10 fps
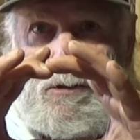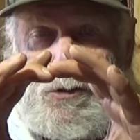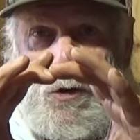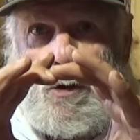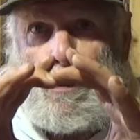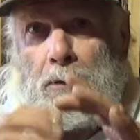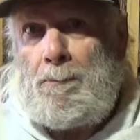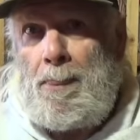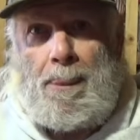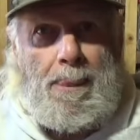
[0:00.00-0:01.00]
circle,
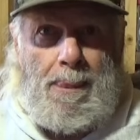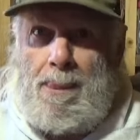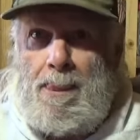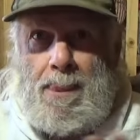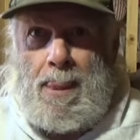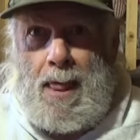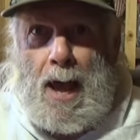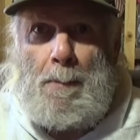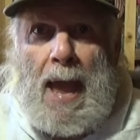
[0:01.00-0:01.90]
I'm